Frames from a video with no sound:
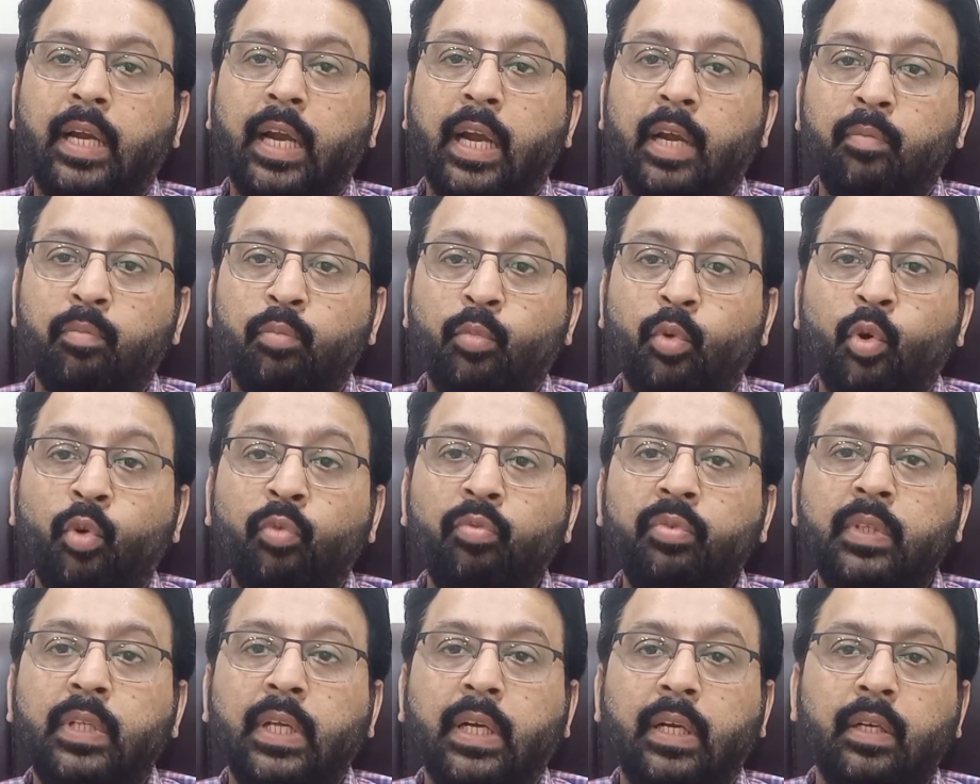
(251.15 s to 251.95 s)
and
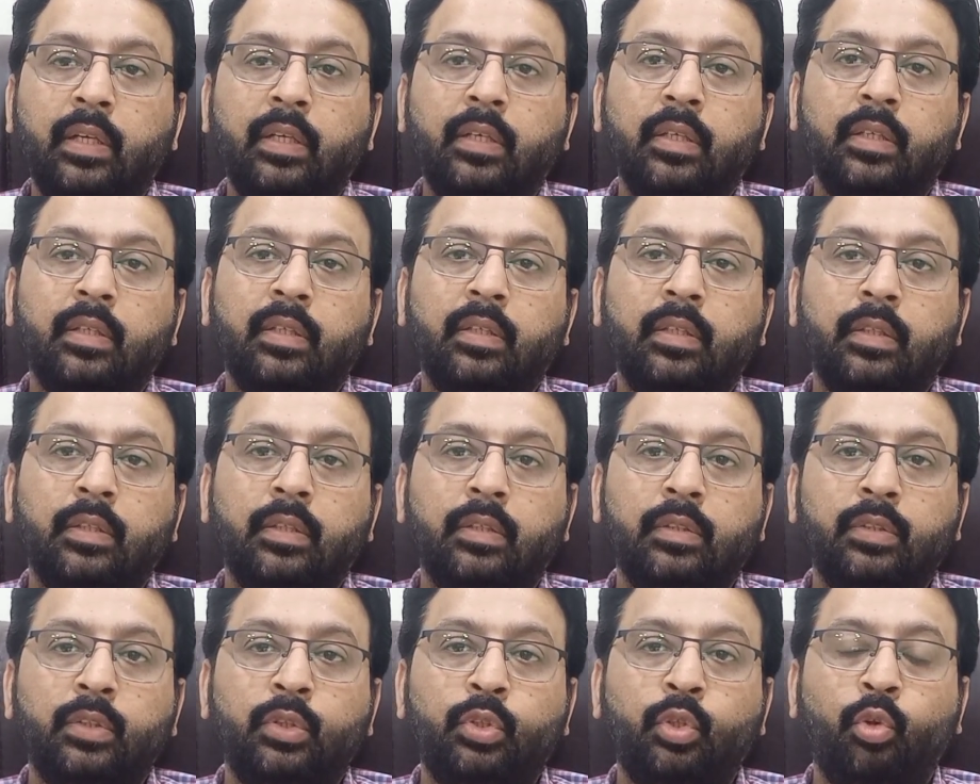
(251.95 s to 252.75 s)
move the
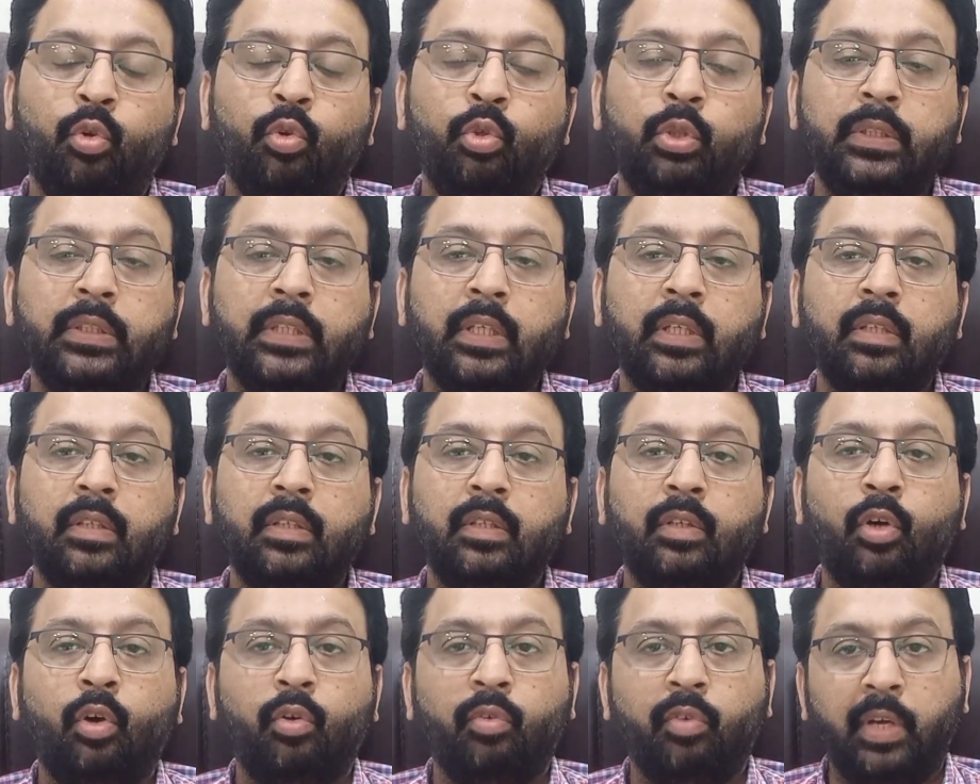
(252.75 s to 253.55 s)

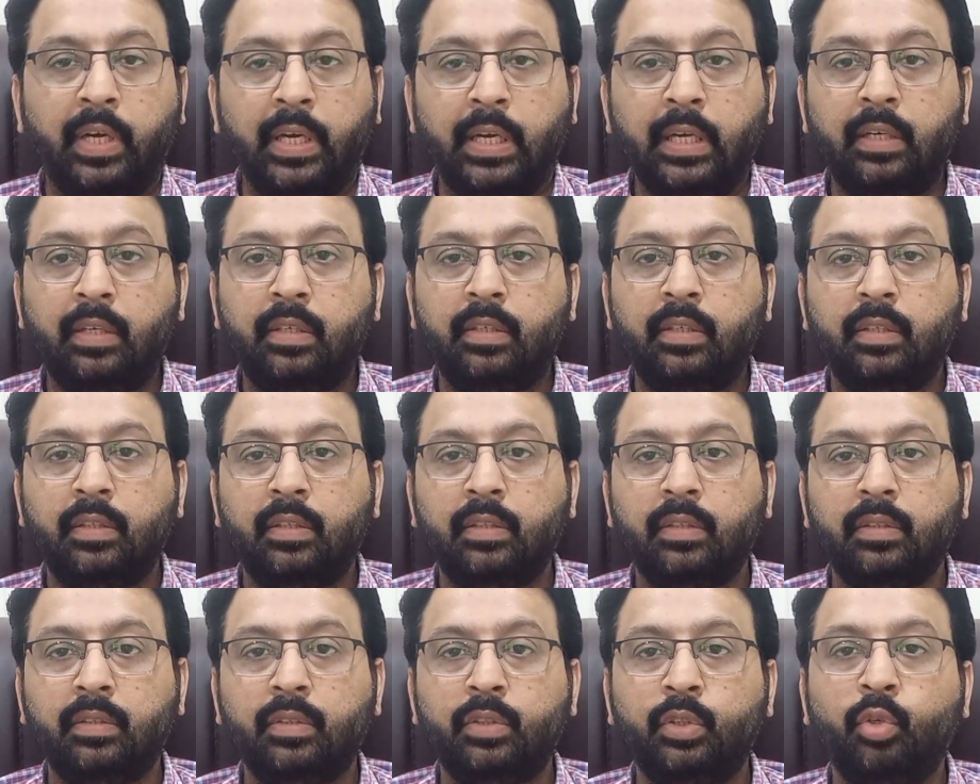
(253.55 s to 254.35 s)
solution over it.
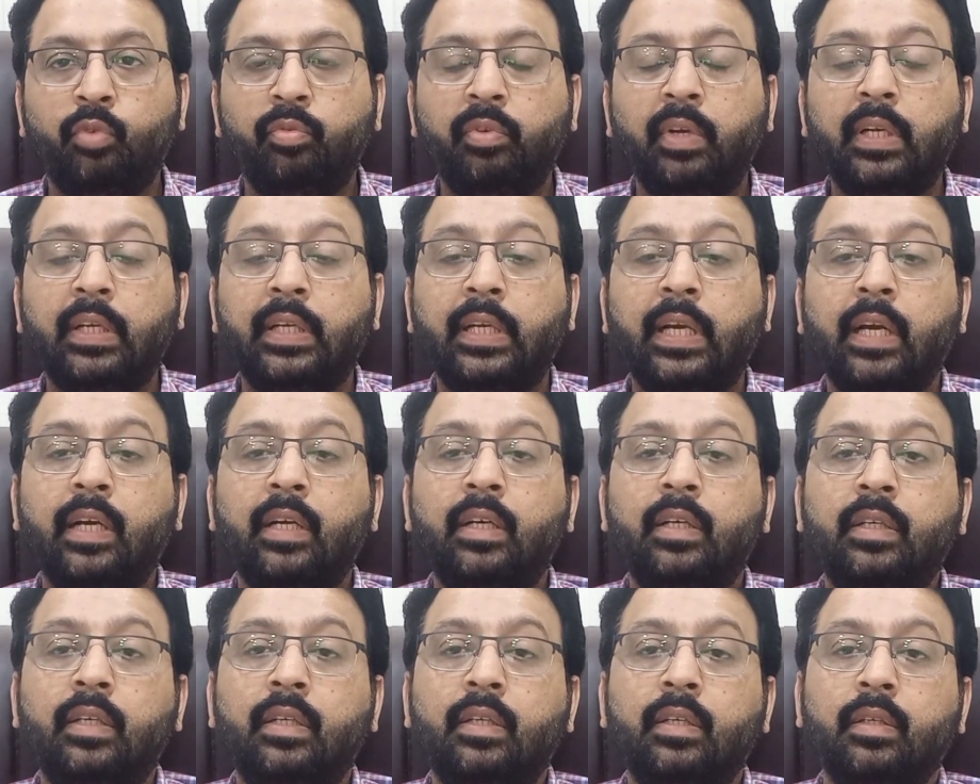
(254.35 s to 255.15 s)
You will
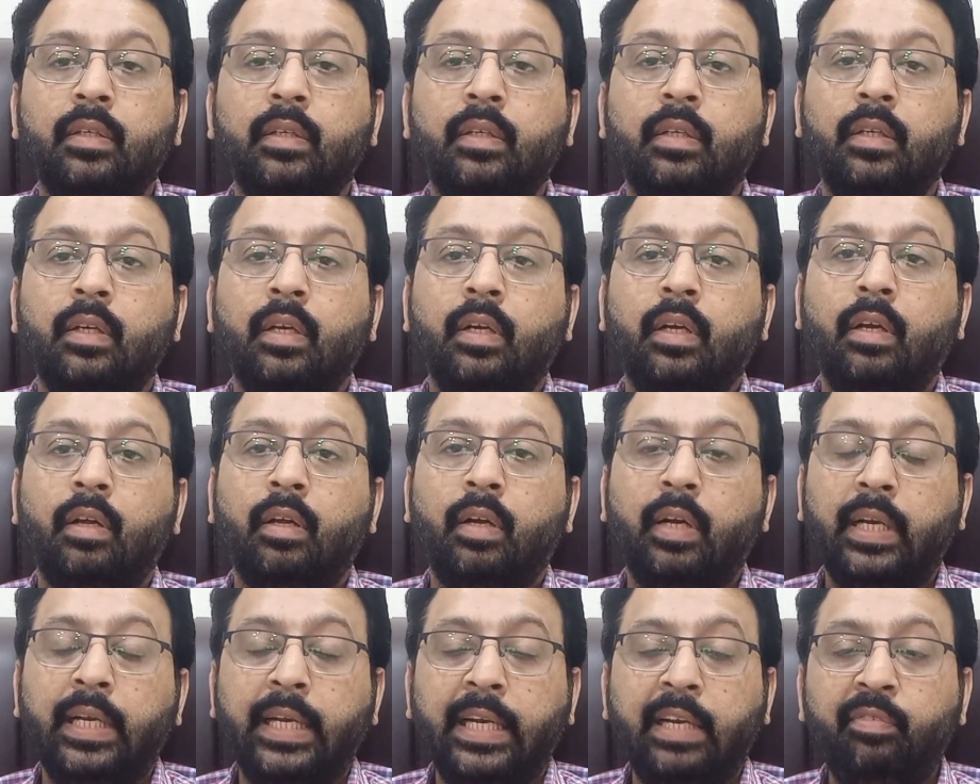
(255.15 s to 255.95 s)
get
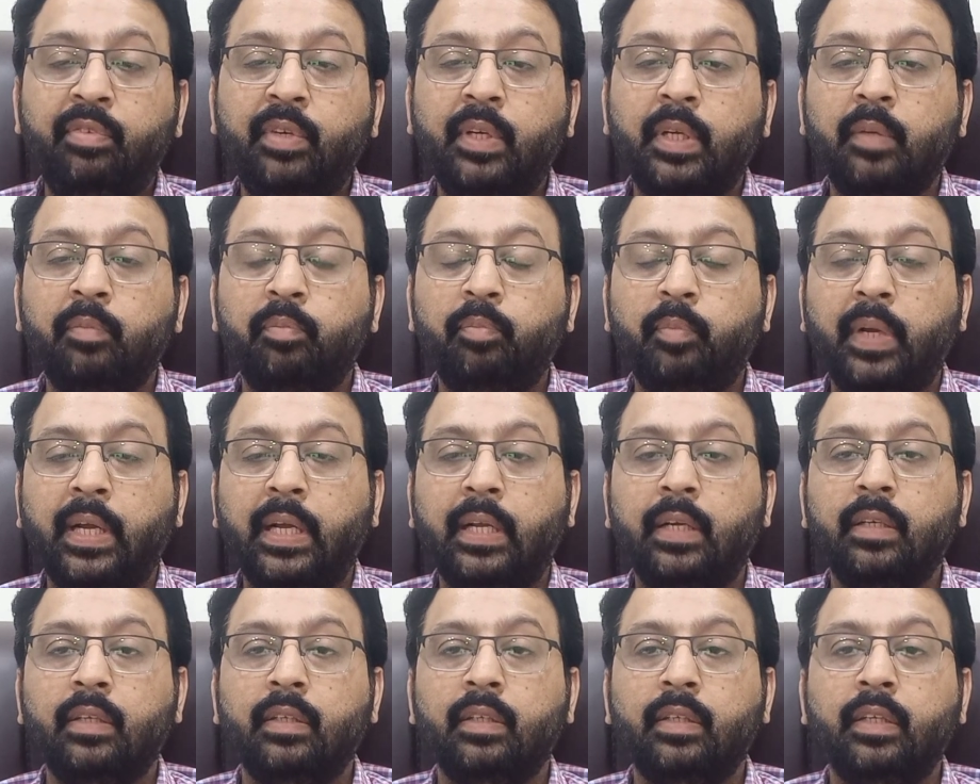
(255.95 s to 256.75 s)
relief in
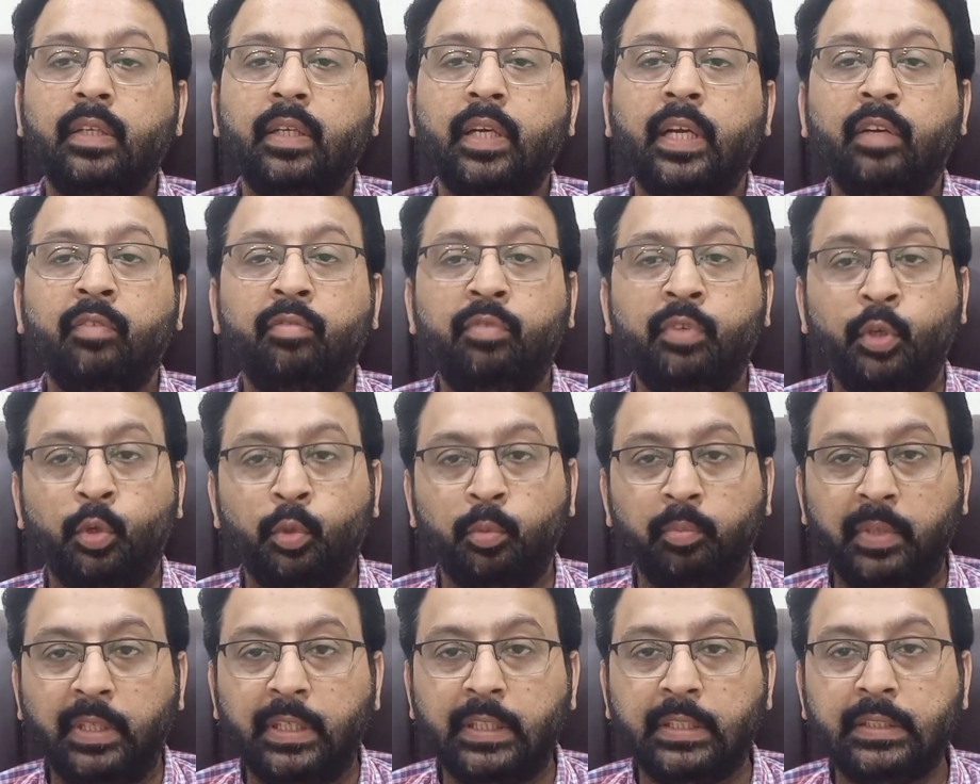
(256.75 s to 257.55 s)
pain in
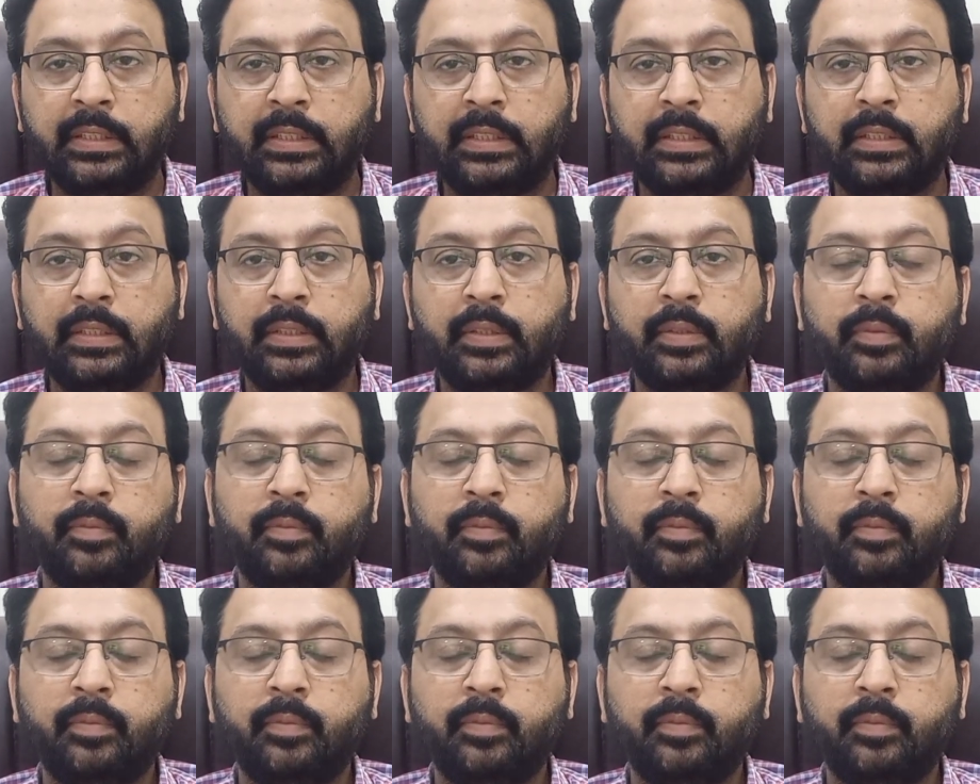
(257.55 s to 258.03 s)
few minutes.